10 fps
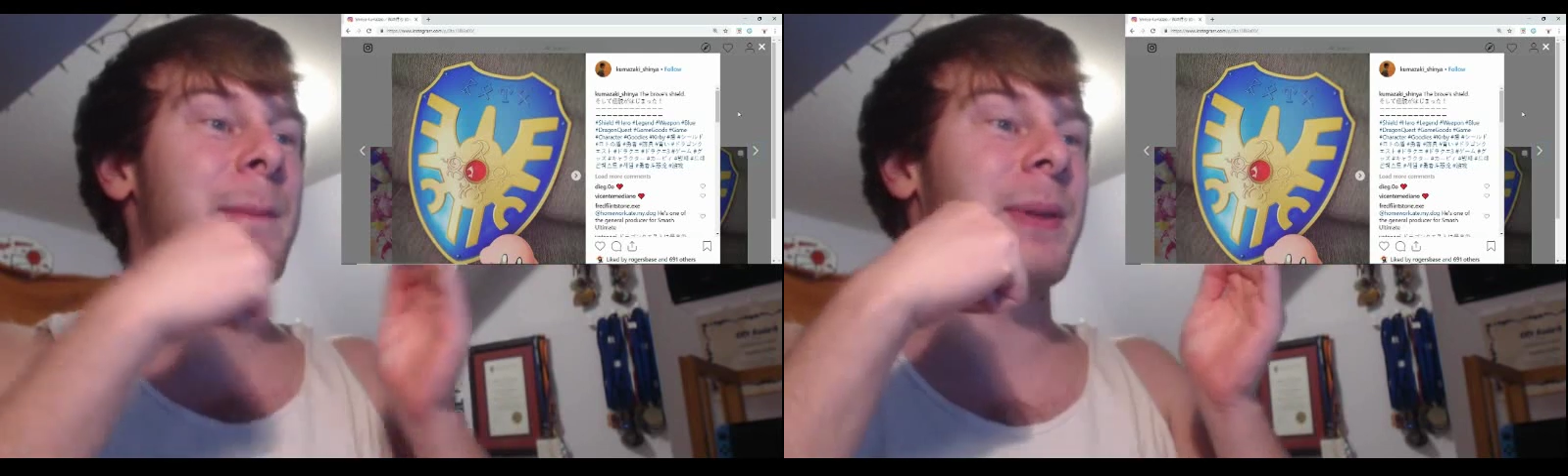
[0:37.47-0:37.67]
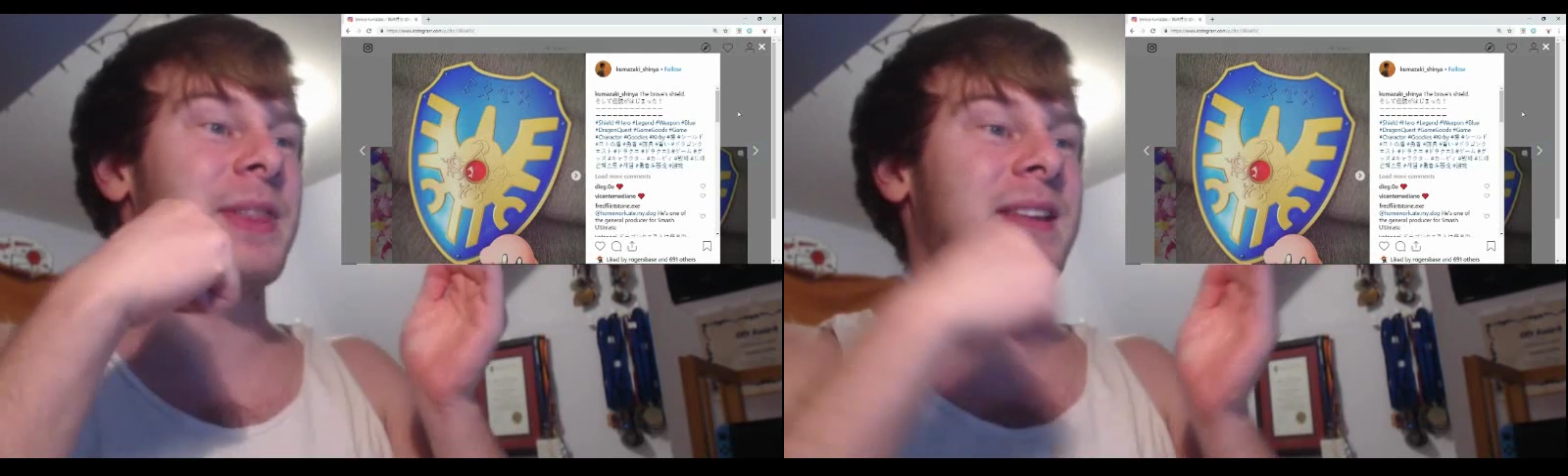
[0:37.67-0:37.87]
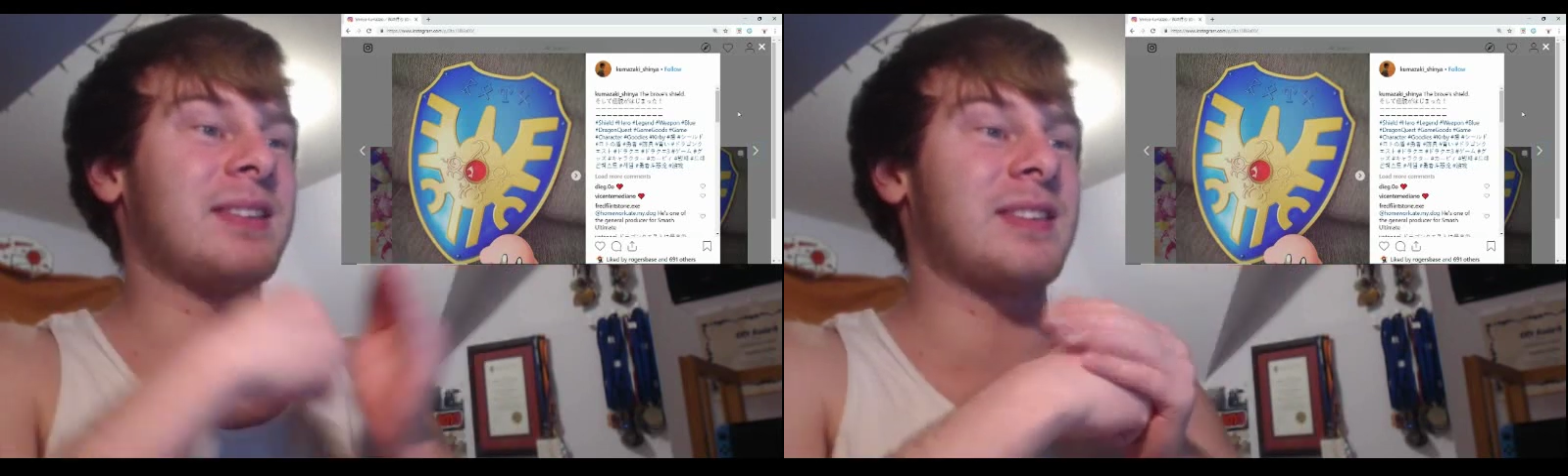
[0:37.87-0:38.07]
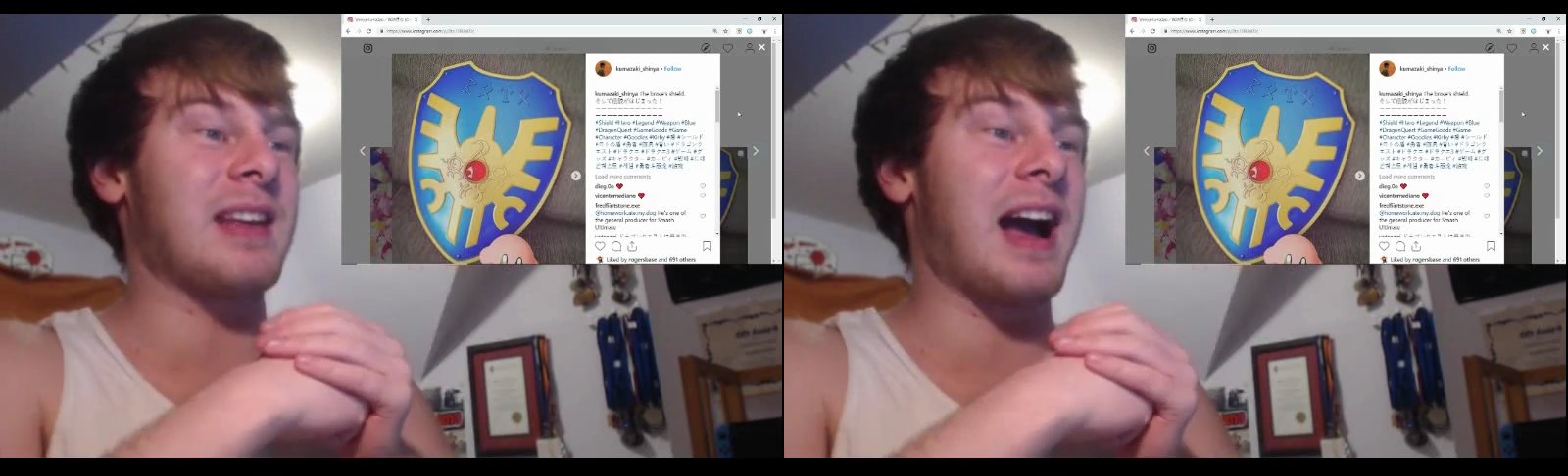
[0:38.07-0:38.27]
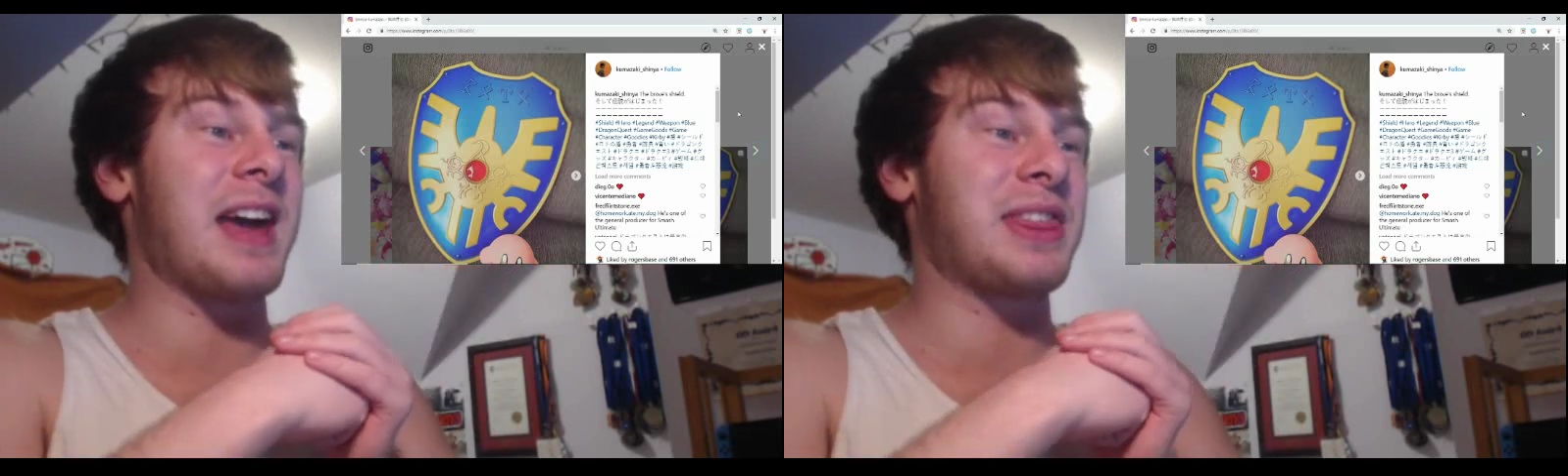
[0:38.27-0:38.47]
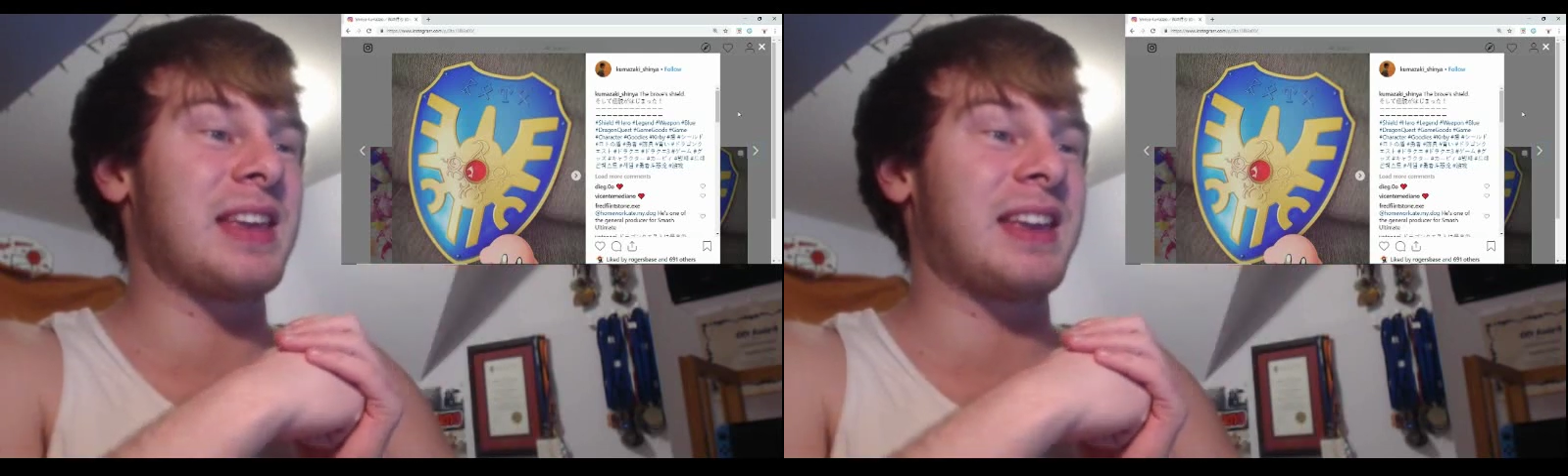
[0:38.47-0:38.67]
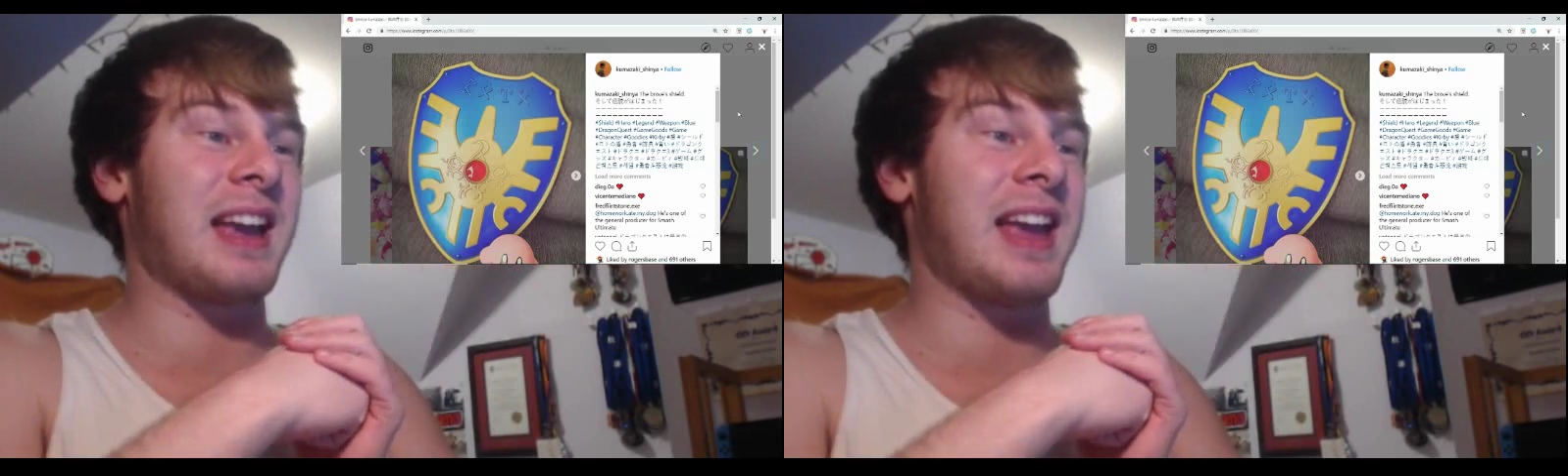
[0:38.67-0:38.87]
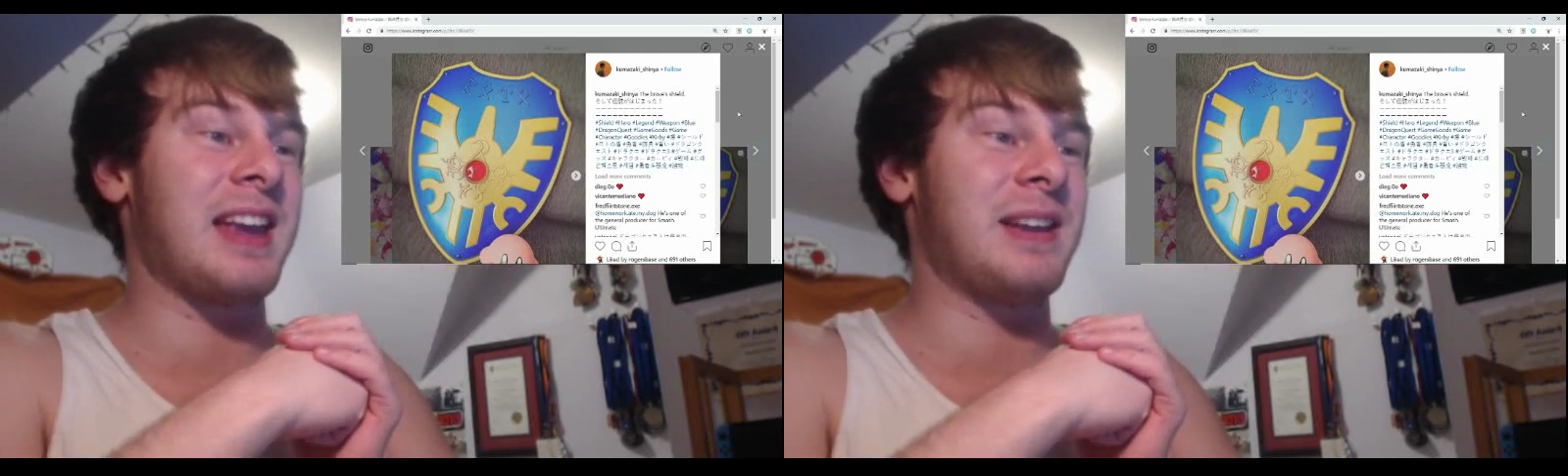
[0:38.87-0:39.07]
but this is, I think,
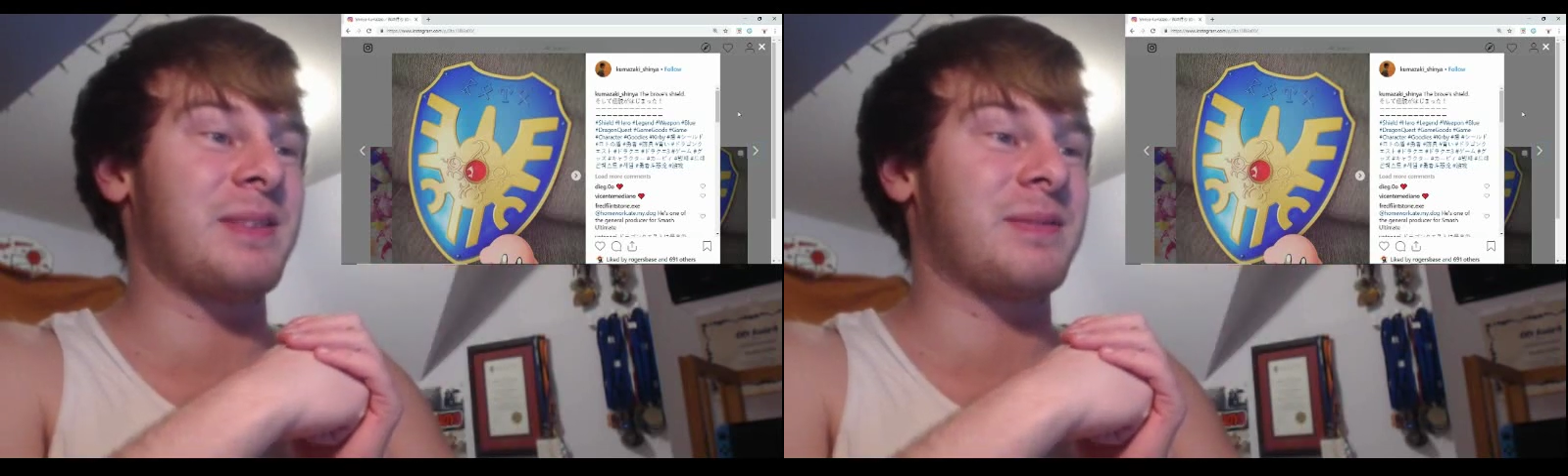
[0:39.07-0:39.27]
a